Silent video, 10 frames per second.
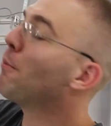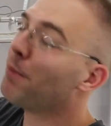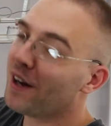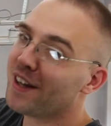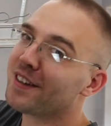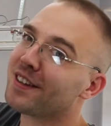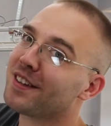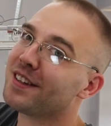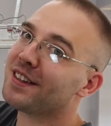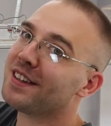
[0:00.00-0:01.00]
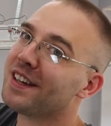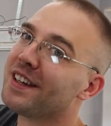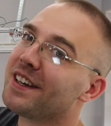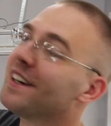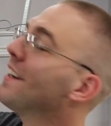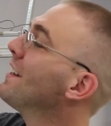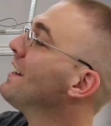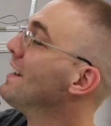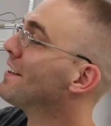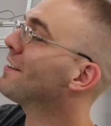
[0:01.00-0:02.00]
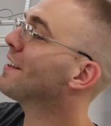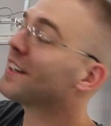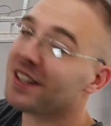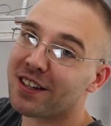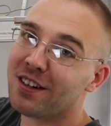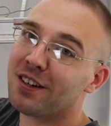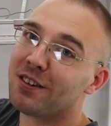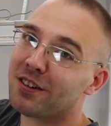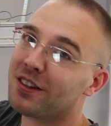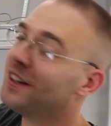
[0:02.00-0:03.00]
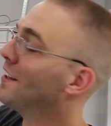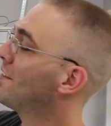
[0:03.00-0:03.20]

but either the clicker or the